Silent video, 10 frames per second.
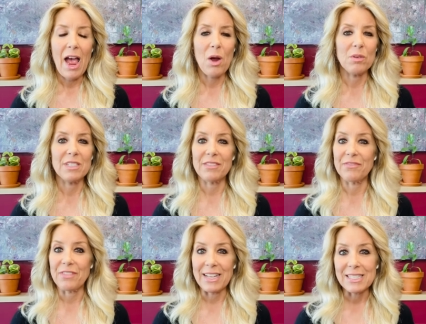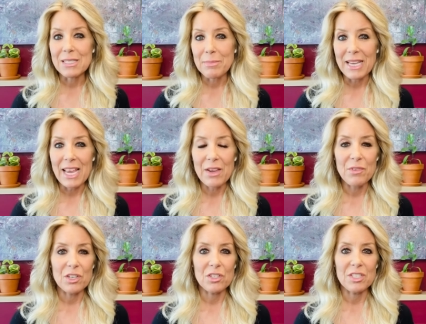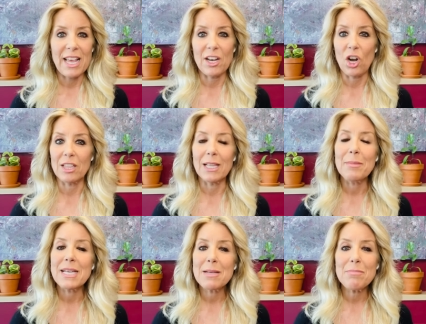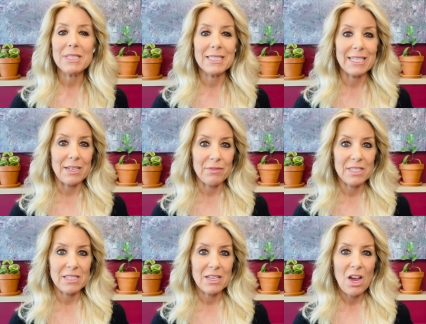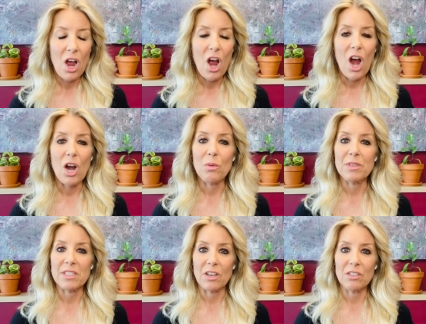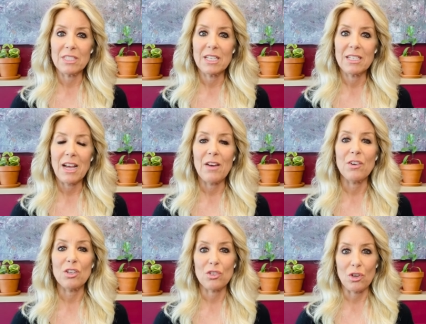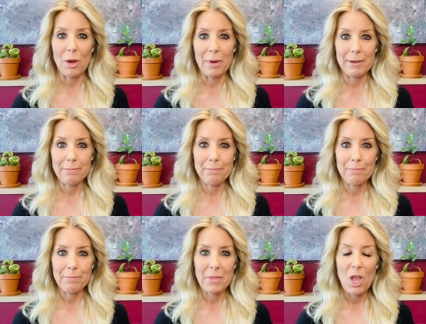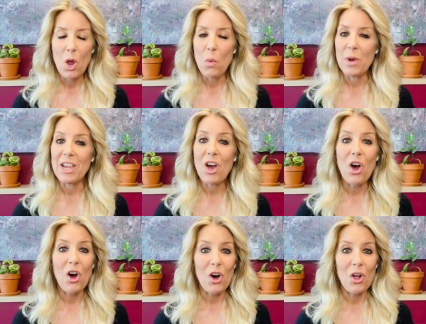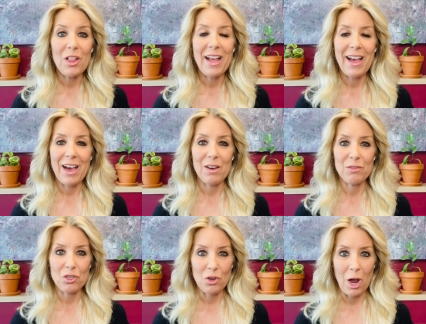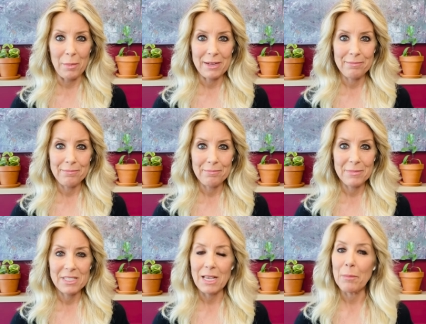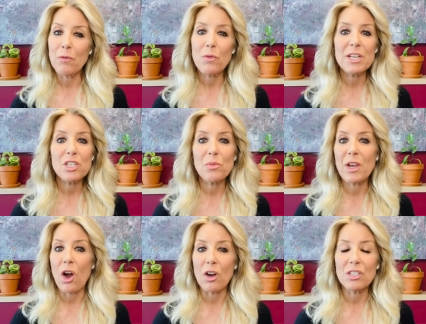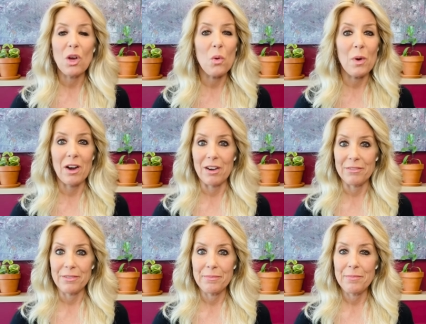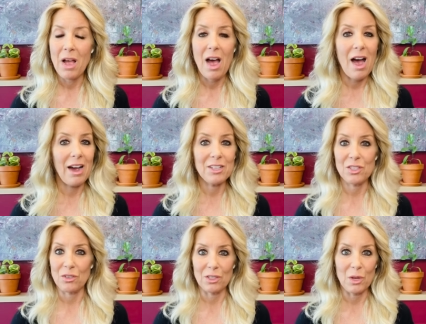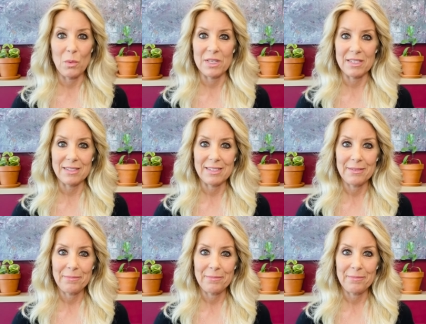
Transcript: our defense behaviors, and our limiting beliefs are a result of our trauma. We all have trauma, some of which we aren't aware of. I certainly wasn't.